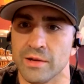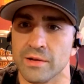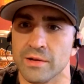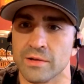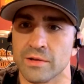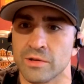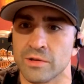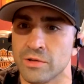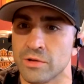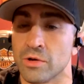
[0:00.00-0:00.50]

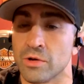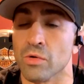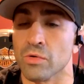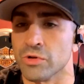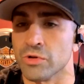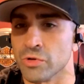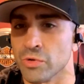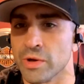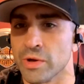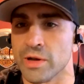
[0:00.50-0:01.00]
and
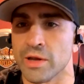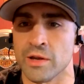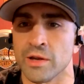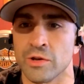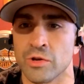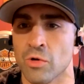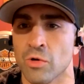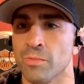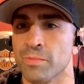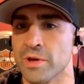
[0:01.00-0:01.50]
go do it,
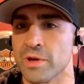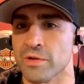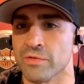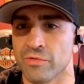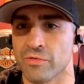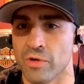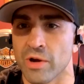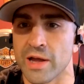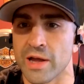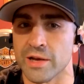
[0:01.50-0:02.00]
and don't
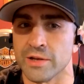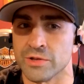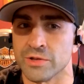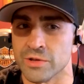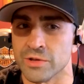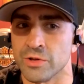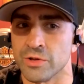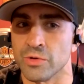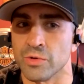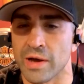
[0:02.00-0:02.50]
be
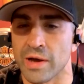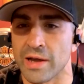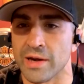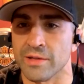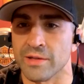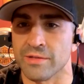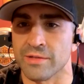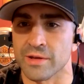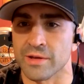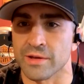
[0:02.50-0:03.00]
afraid to do
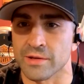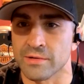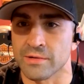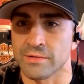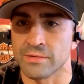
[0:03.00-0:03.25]
anything.